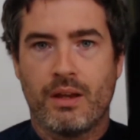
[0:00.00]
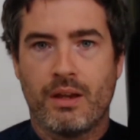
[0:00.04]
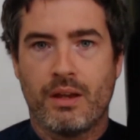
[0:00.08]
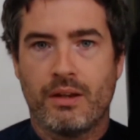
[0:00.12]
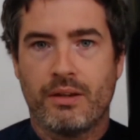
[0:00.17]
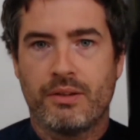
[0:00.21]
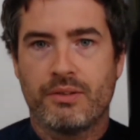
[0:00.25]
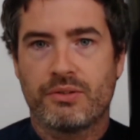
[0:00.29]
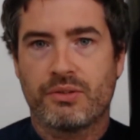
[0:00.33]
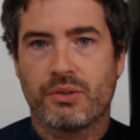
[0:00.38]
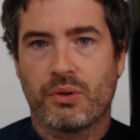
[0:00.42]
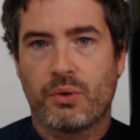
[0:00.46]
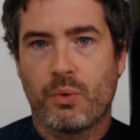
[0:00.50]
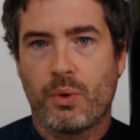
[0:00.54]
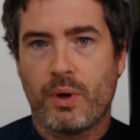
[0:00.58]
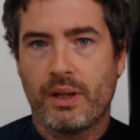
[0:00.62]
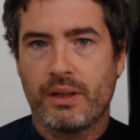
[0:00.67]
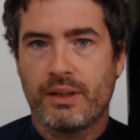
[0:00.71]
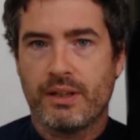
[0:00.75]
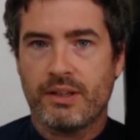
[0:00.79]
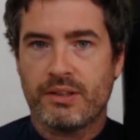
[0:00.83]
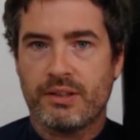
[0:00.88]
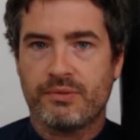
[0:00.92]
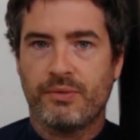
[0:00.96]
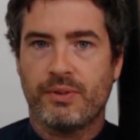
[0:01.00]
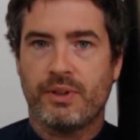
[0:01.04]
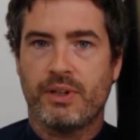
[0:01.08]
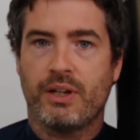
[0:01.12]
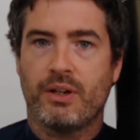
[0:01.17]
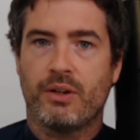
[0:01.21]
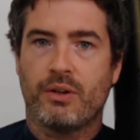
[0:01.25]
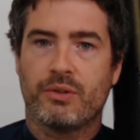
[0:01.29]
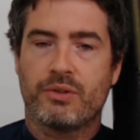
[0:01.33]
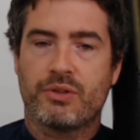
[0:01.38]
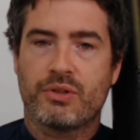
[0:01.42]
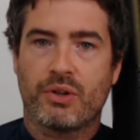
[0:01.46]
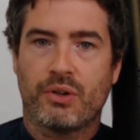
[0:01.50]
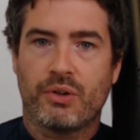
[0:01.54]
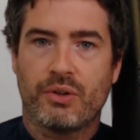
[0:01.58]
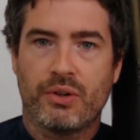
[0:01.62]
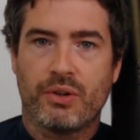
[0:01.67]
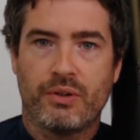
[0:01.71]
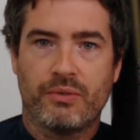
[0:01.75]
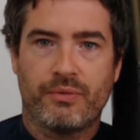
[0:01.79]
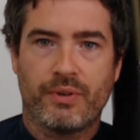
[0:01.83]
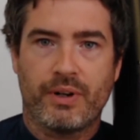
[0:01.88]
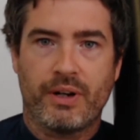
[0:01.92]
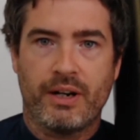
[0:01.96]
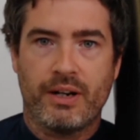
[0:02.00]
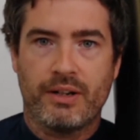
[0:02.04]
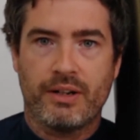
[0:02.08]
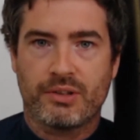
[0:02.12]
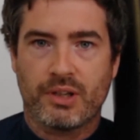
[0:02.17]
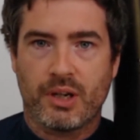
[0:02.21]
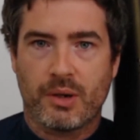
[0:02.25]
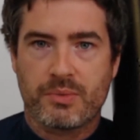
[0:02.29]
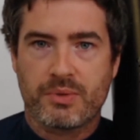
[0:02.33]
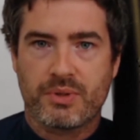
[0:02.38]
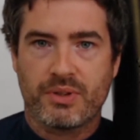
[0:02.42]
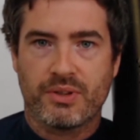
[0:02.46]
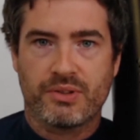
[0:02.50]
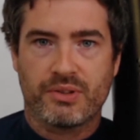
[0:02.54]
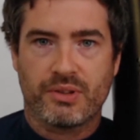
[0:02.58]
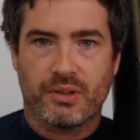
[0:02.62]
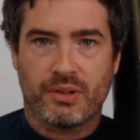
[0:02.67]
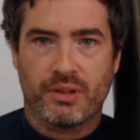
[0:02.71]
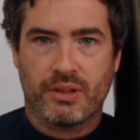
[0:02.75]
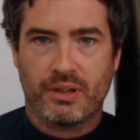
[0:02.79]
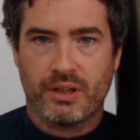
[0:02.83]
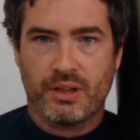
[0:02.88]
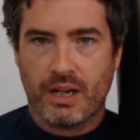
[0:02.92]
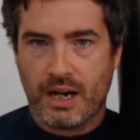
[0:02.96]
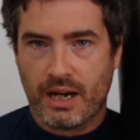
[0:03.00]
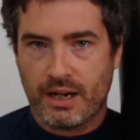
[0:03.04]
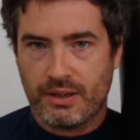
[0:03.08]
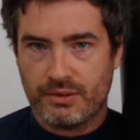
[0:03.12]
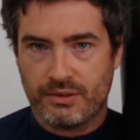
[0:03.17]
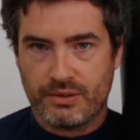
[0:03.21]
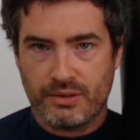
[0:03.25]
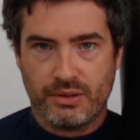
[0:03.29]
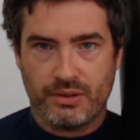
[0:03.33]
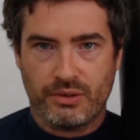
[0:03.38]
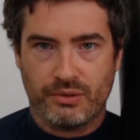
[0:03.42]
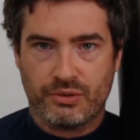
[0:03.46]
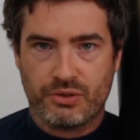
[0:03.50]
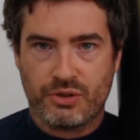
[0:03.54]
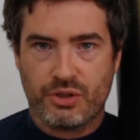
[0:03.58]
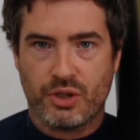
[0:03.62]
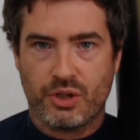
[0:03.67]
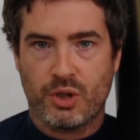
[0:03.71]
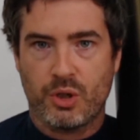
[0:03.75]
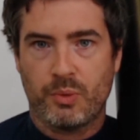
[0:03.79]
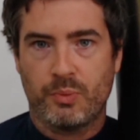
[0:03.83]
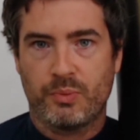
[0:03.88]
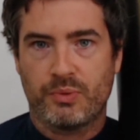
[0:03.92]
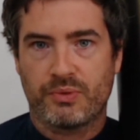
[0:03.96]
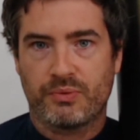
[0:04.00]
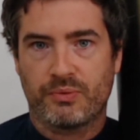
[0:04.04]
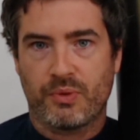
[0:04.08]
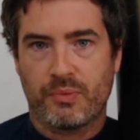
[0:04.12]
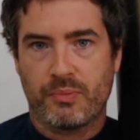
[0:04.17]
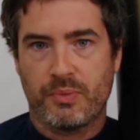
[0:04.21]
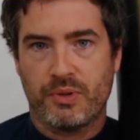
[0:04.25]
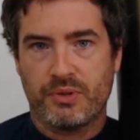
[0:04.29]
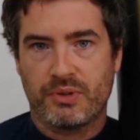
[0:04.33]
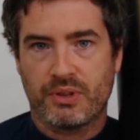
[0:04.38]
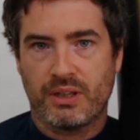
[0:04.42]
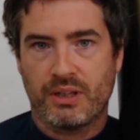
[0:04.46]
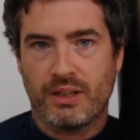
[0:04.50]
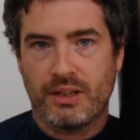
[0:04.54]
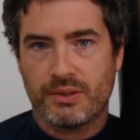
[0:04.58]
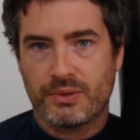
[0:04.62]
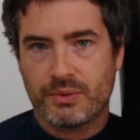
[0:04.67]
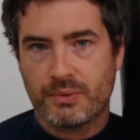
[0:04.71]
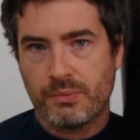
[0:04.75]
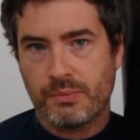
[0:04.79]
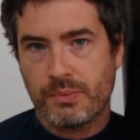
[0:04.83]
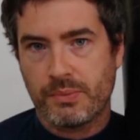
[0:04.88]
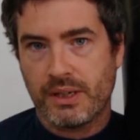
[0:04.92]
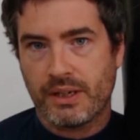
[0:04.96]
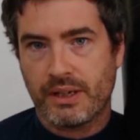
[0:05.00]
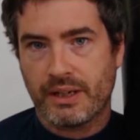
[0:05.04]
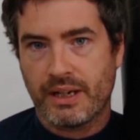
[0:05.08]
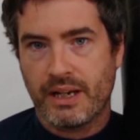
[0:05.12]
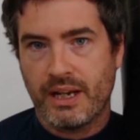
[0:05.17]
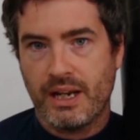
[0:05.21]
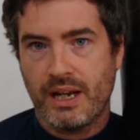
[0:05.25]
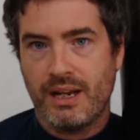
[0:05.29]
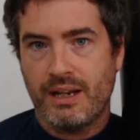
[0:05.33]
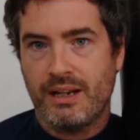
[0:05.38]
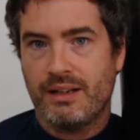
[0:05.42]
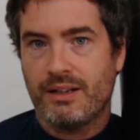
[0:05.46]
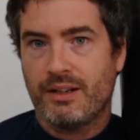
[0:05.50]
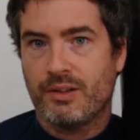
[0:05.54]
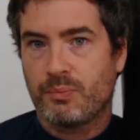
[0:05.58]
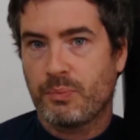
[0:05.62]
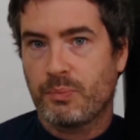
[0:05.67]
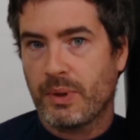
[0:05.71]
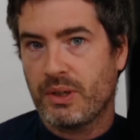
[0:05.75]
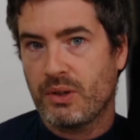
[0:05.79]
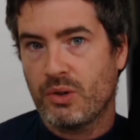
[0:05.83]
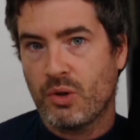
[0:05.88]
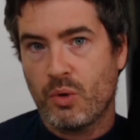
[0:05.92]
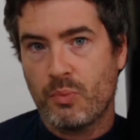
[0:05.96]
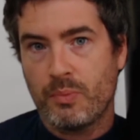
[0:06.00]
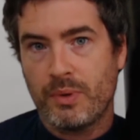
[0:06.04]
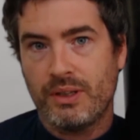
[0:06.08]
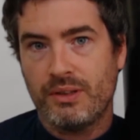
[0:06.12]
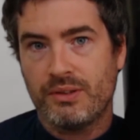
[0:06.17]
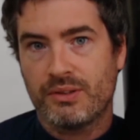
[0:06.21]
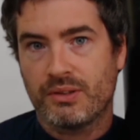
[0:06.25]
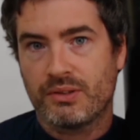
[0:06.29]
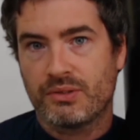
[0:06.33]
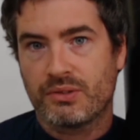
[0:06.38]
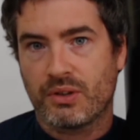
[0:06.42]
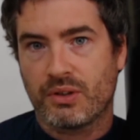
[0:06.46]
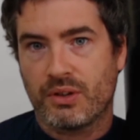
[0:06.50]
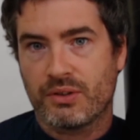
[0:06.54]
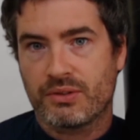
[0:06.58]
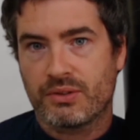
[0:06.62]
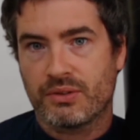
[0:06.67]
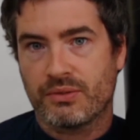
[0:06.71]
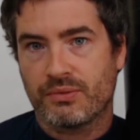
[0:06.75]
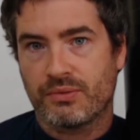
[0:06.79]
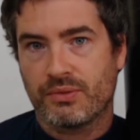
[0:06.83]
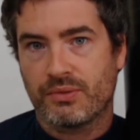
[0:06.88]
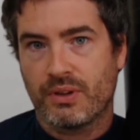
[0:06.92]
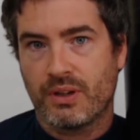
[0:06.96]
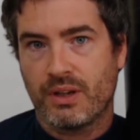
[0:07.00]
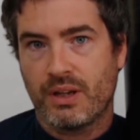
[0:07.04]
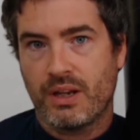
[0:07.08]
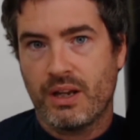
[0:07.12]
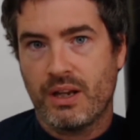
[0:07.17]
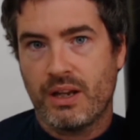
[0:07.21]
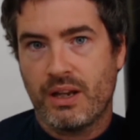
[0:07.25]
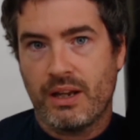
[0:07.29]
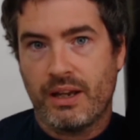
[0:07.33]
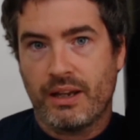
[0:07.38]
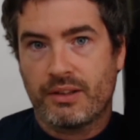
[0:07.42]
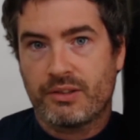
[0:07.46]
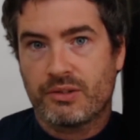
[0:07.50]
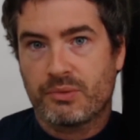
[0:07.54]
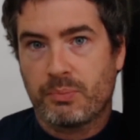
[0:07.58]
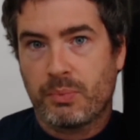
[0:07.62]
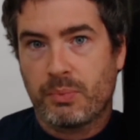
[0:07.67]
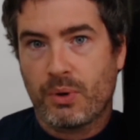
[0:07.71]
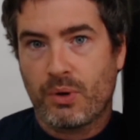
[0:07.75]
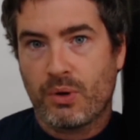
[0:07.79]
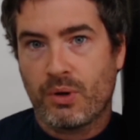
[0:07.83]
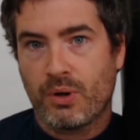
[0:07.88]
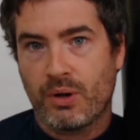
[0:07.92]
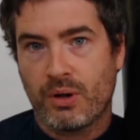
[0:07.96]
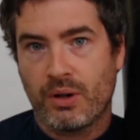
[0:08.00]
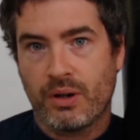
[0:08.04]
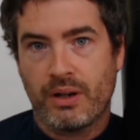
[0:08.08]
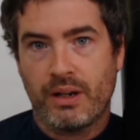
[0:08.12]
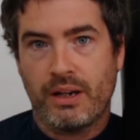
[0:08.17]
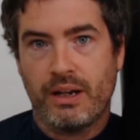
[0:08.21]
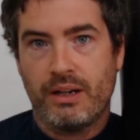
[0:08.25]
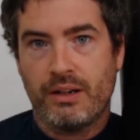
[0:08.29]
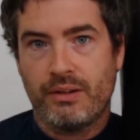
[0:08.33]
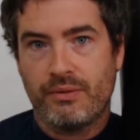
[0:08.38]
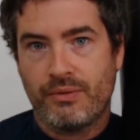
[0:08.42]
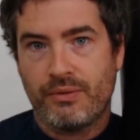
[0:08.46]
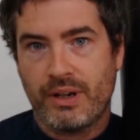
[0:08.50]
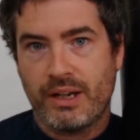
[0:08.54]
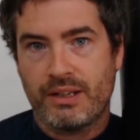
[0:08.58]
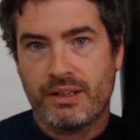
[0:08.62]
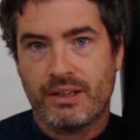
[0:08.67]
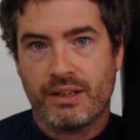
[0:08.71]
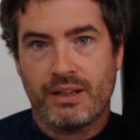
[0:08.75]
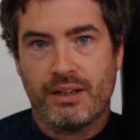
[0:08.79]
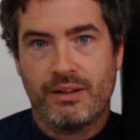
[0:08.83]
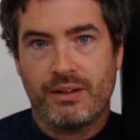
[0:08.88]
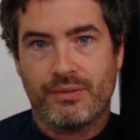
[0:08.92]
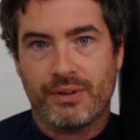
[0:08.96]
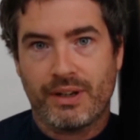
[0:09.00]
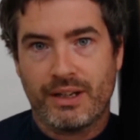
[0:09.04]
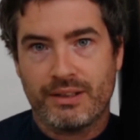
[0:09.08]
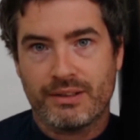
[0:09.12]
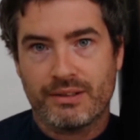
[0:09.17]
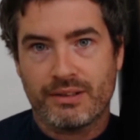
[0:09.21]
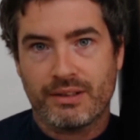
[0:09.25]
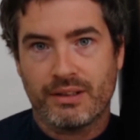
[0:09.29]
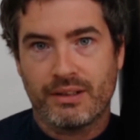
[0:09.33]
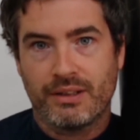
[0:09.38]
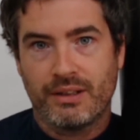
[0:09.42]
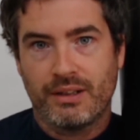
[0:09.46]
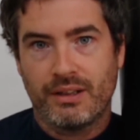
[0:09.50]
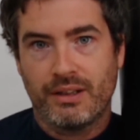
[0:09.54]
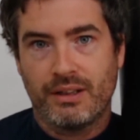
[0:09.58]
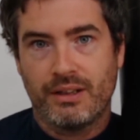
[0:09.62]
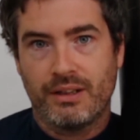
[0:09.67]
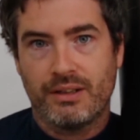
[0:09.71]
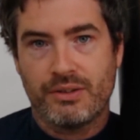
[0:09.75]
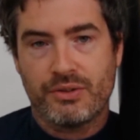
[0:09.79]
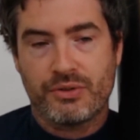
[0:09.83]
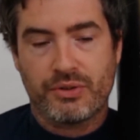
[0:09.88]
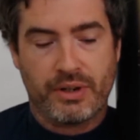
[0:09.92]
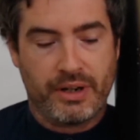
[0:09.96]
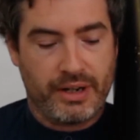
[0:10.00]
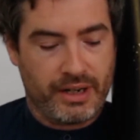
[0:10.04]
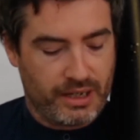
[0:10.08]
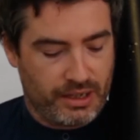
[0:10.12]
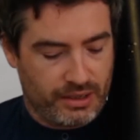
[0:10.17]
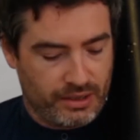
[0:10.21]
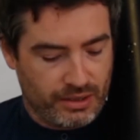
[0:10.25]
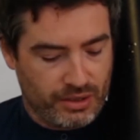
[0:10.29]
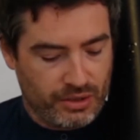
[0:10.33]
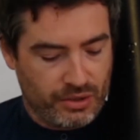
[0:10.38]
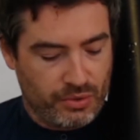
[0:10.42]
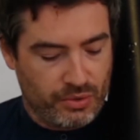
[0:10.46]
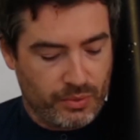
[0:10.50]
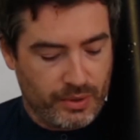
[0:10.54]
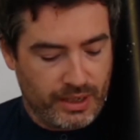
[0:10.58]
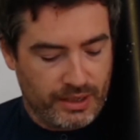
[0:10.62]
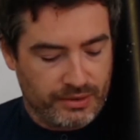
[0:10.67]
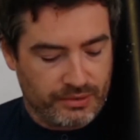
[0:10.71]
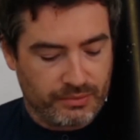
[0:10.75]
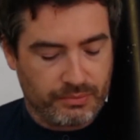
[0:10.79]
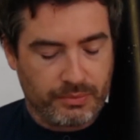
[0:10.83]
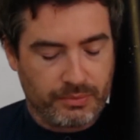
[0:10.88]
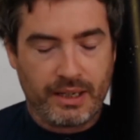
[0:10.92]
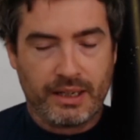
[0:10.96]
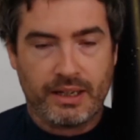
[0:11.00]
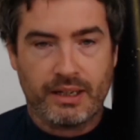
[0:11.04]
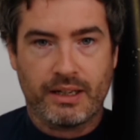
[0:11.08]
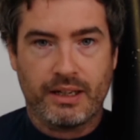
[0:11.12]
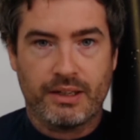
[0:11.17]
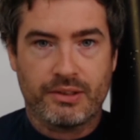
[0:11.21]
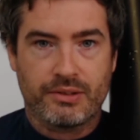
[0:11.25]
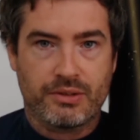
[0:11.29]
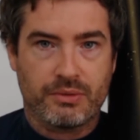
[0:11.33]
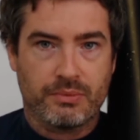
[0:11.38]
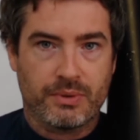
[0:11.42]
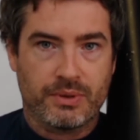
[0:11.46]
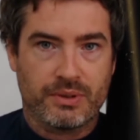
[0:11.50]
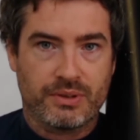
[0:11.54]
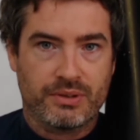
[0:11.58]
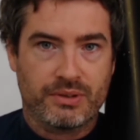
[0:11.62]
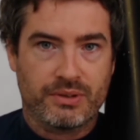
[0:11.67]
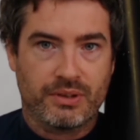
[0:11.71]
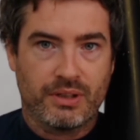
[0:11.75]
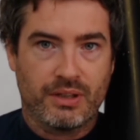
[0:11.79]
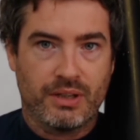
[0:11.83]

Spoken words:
So while this video has shown you various options on how to use tubes for musical instrument building, it is by no means exhaustive. Explore, innovate, invent. Try out new ways of making instruments